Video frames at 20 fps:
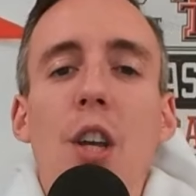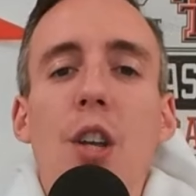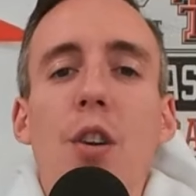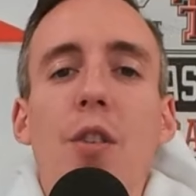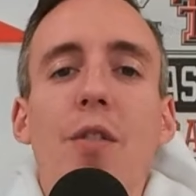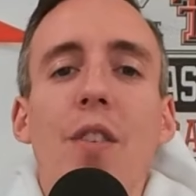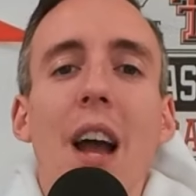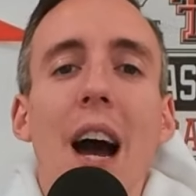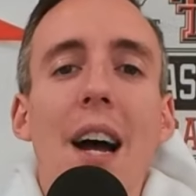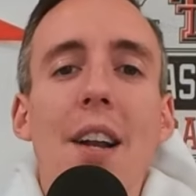
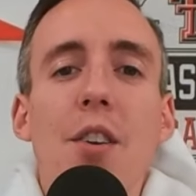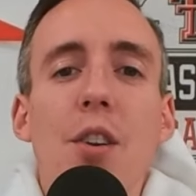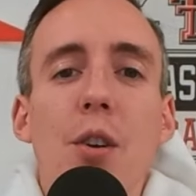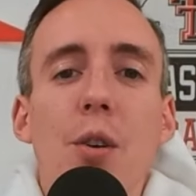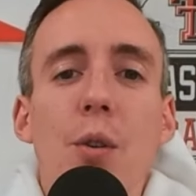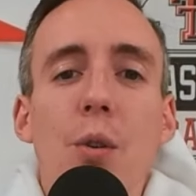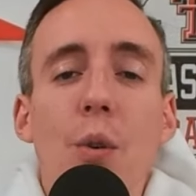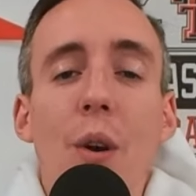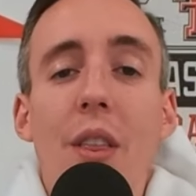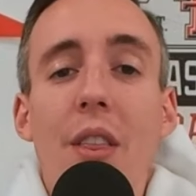You've got
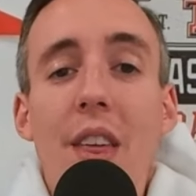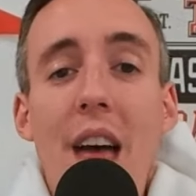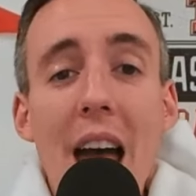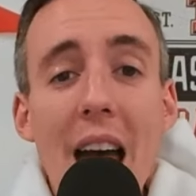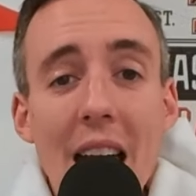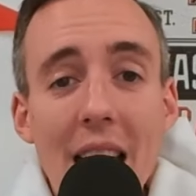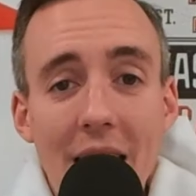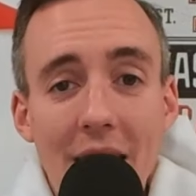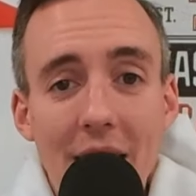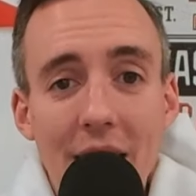to
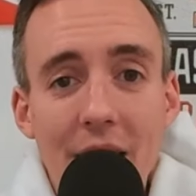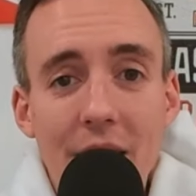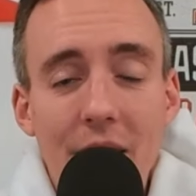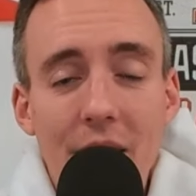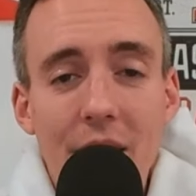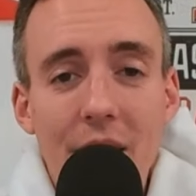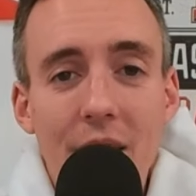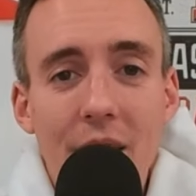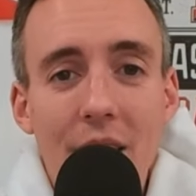then,